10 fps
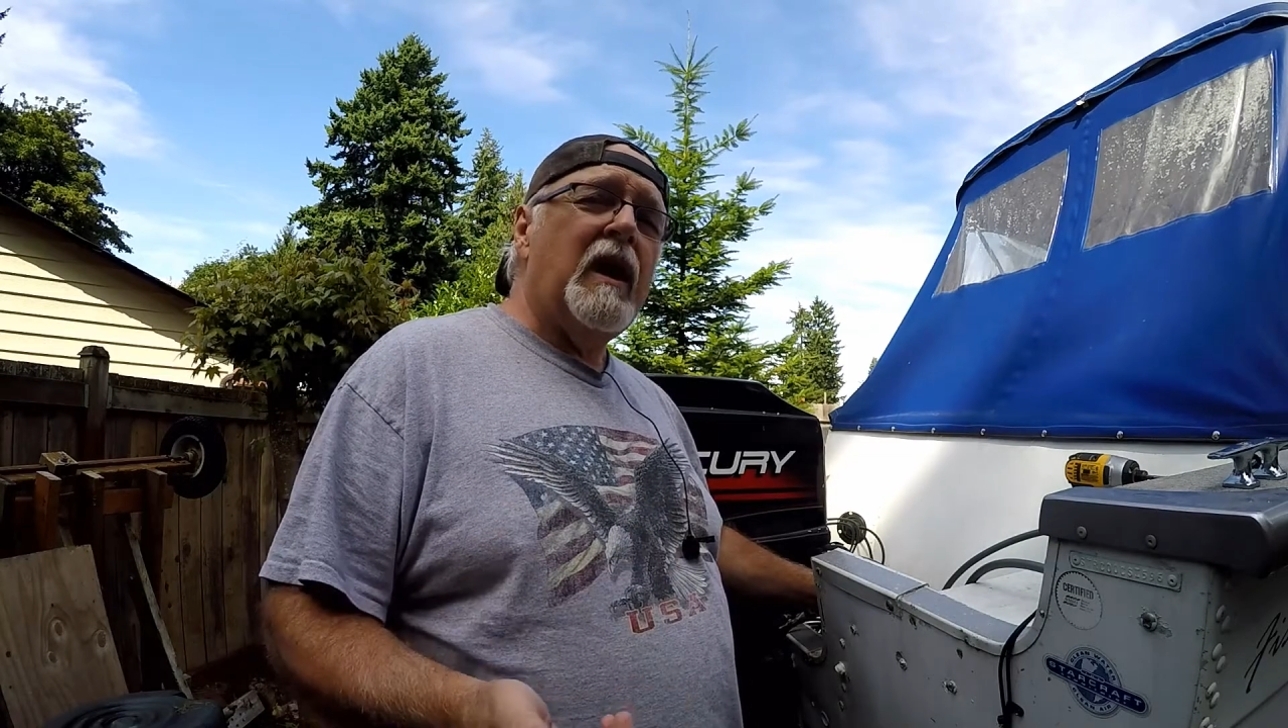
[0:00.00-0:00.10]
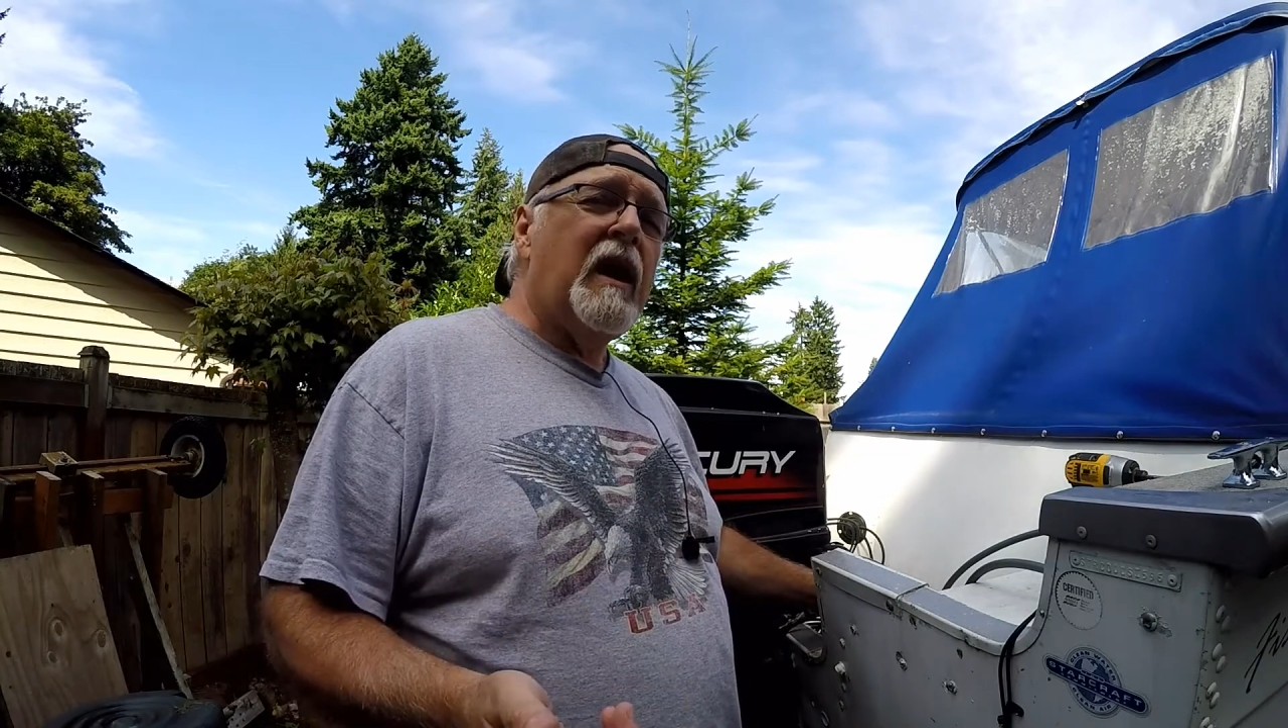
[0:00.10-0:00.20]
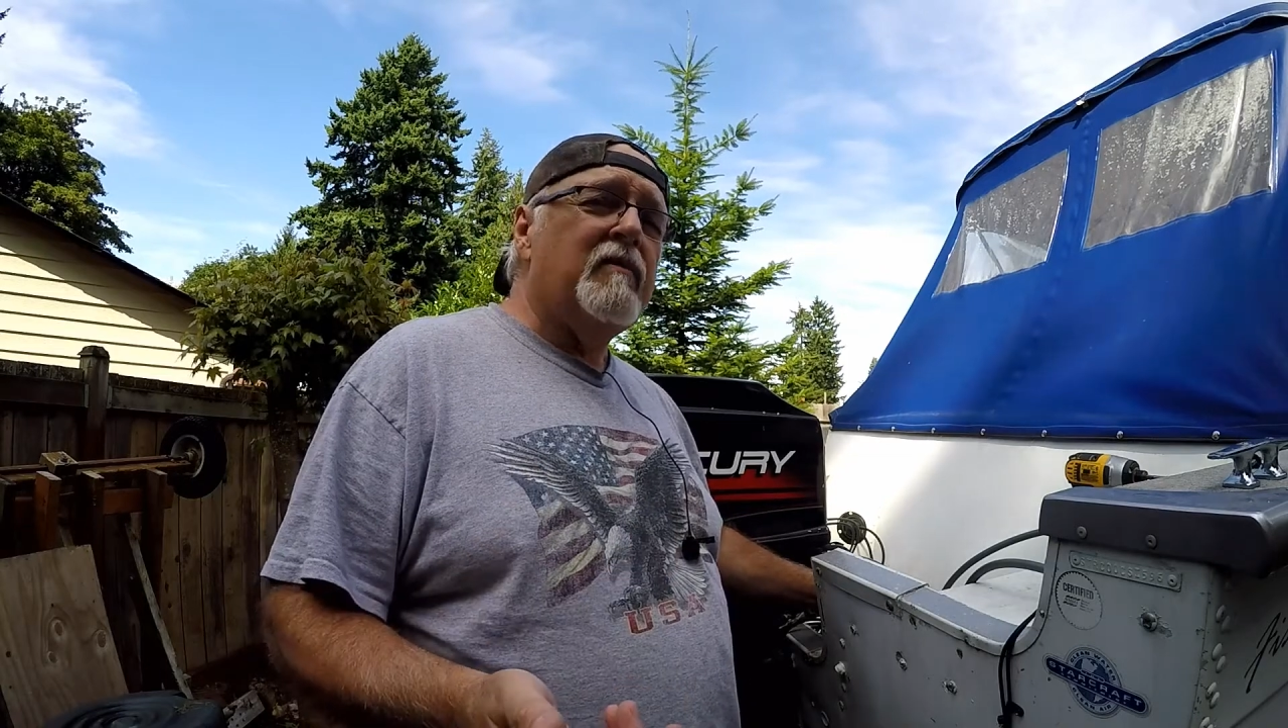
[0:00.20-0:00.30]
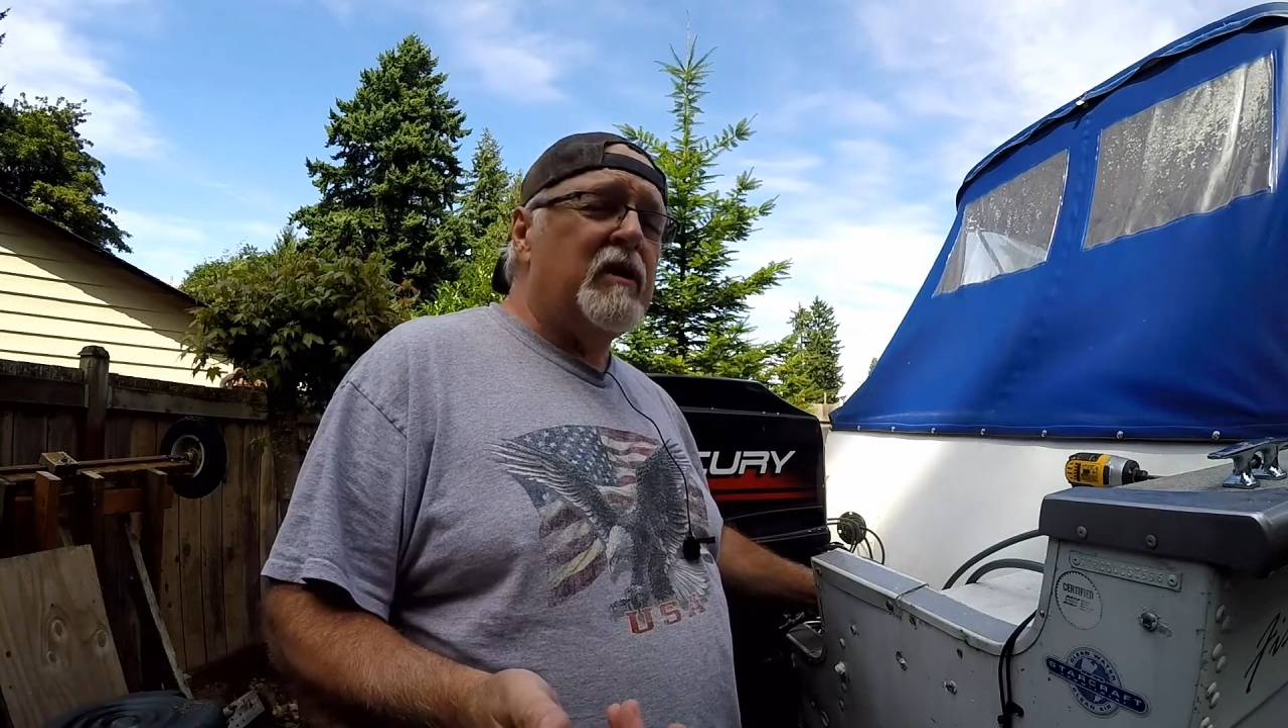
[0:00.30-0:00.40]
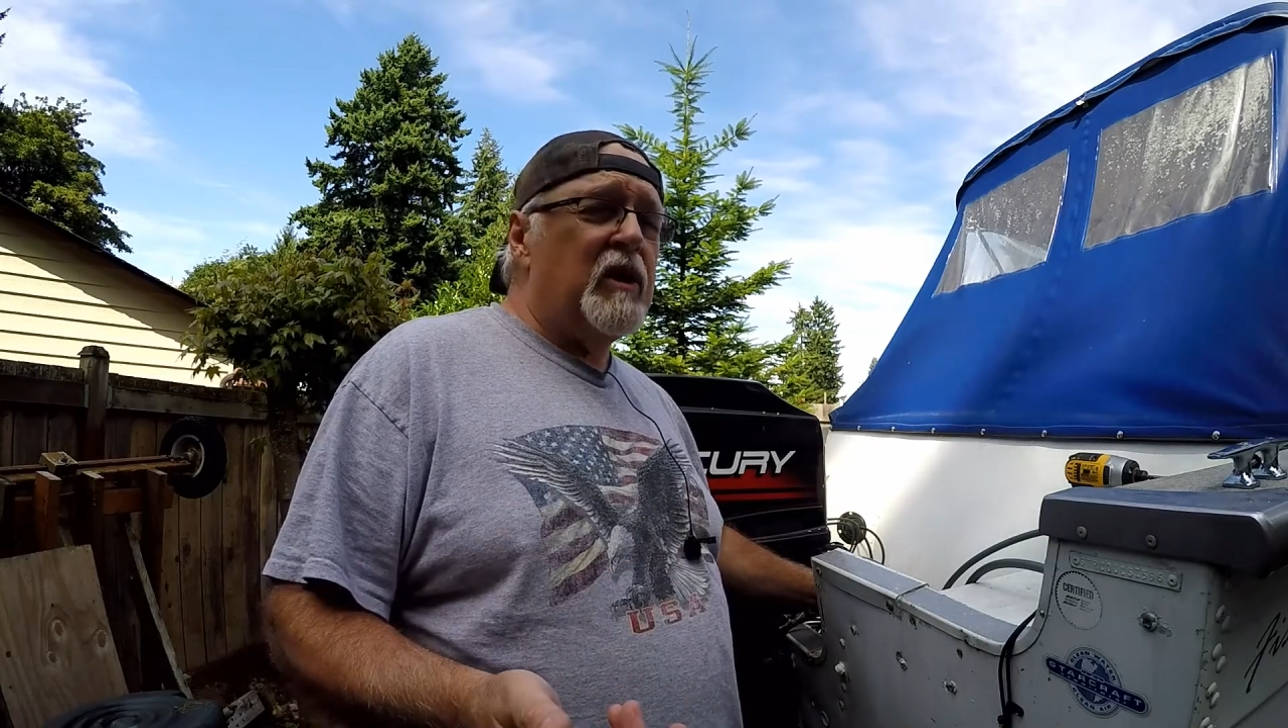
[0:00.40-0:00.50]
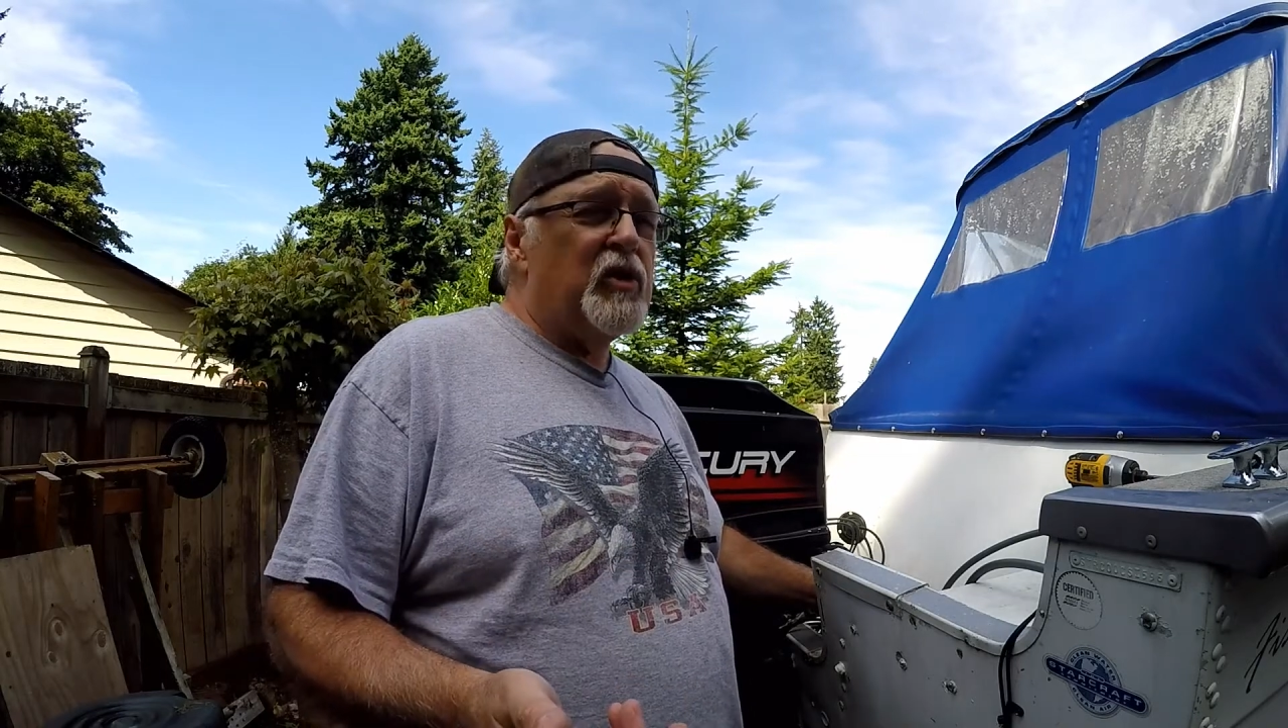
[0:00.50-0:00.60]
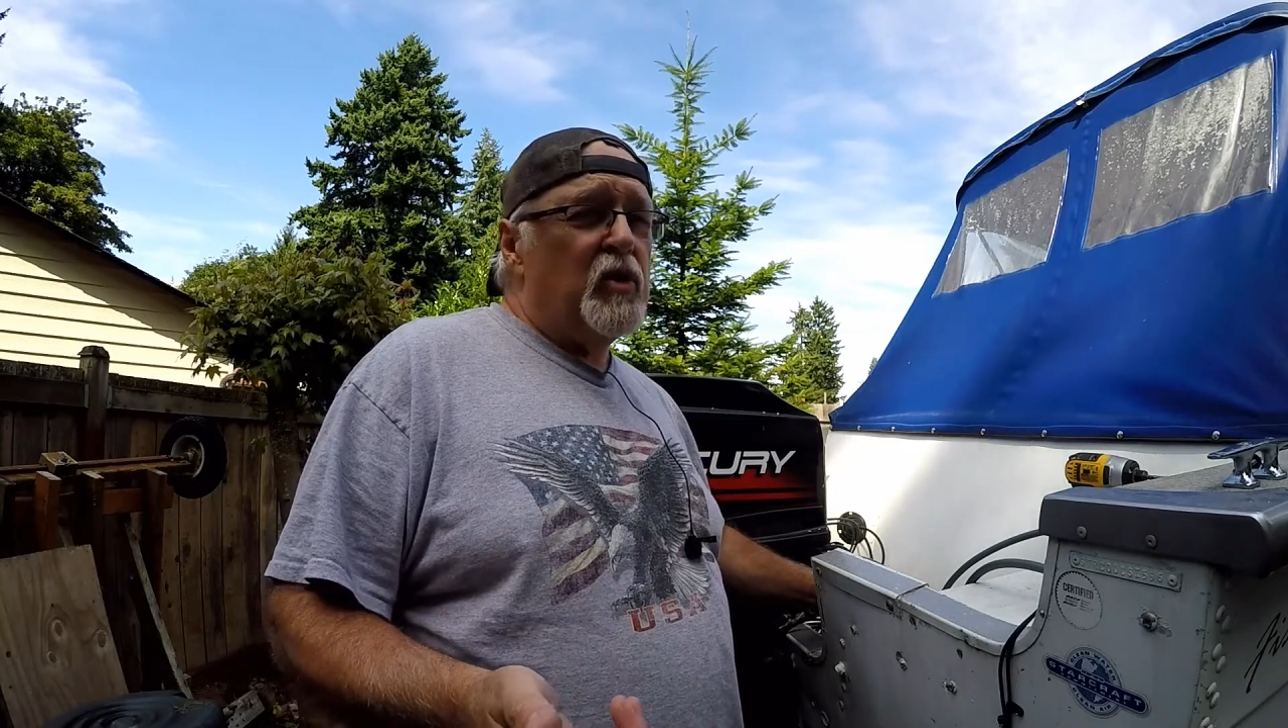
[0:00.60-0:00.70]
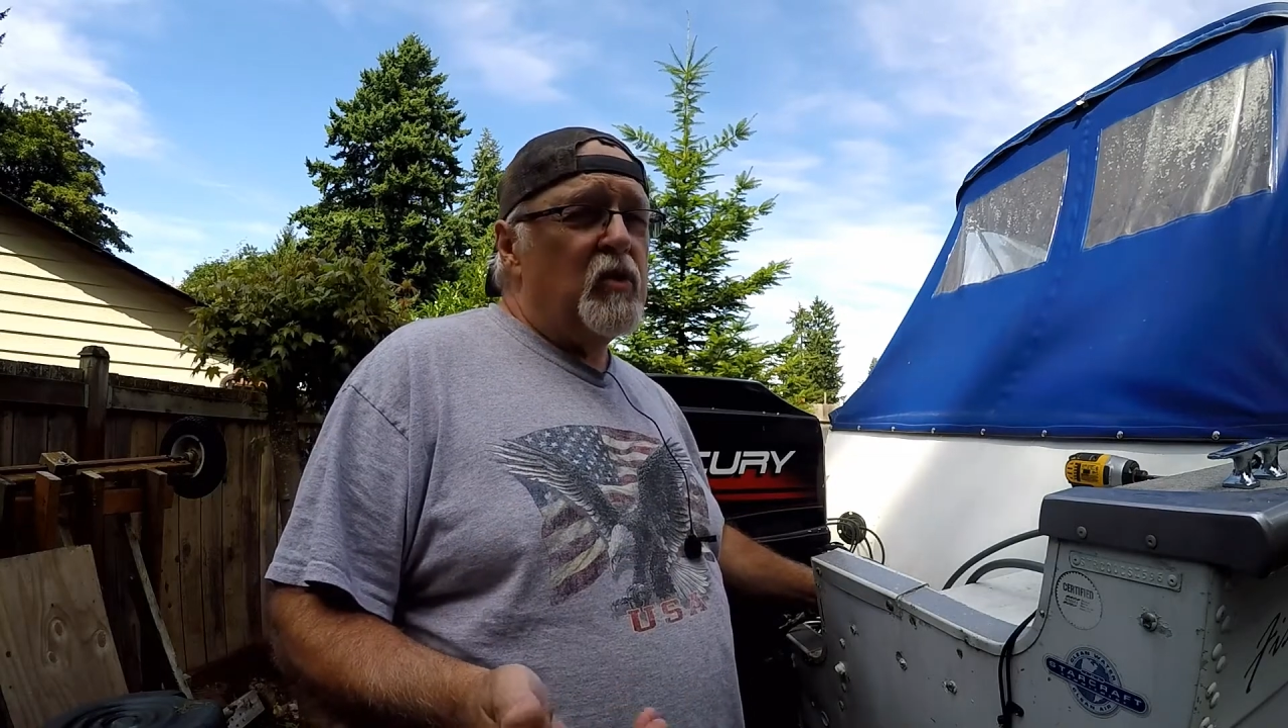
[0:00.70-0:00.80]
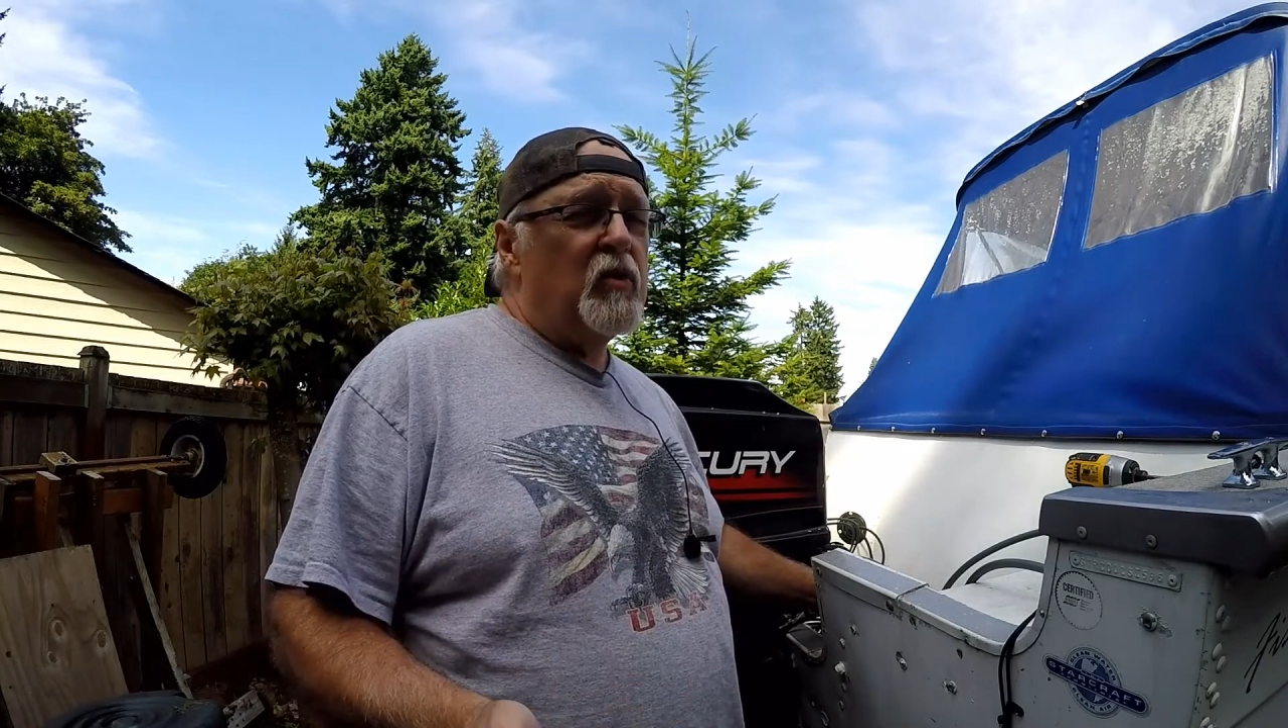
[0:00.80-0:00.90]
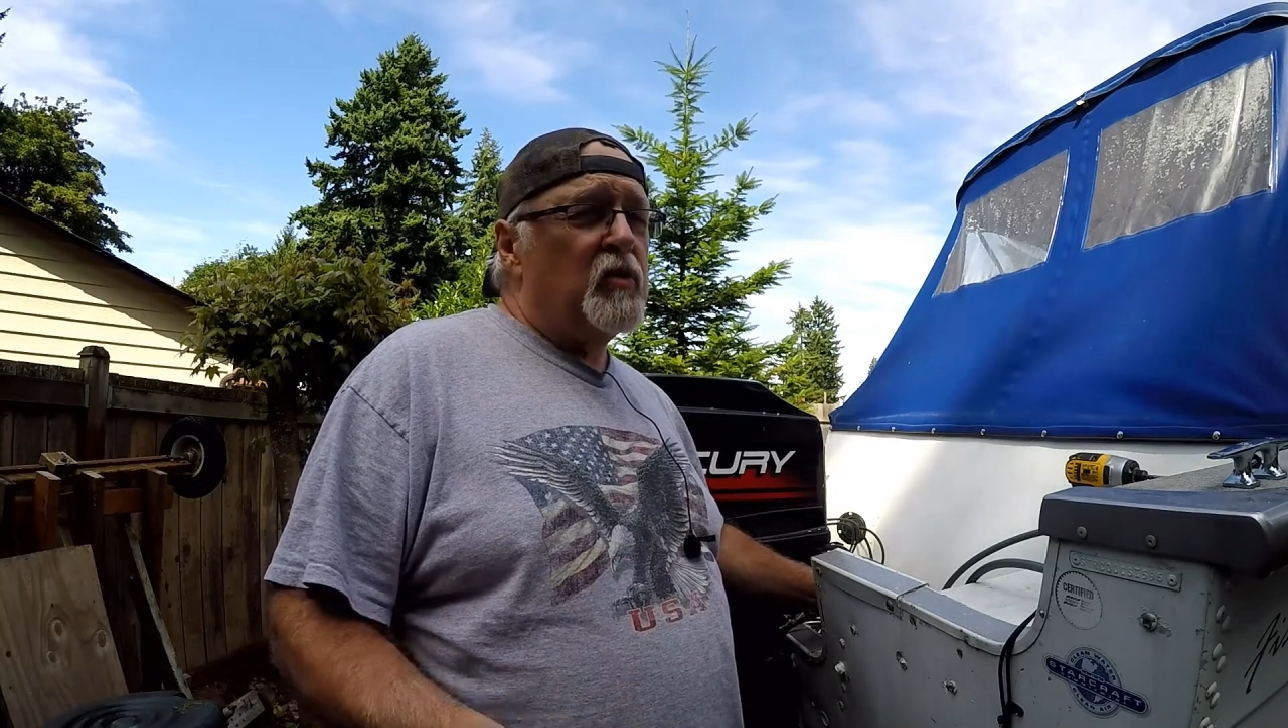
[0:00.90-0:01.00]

have an issue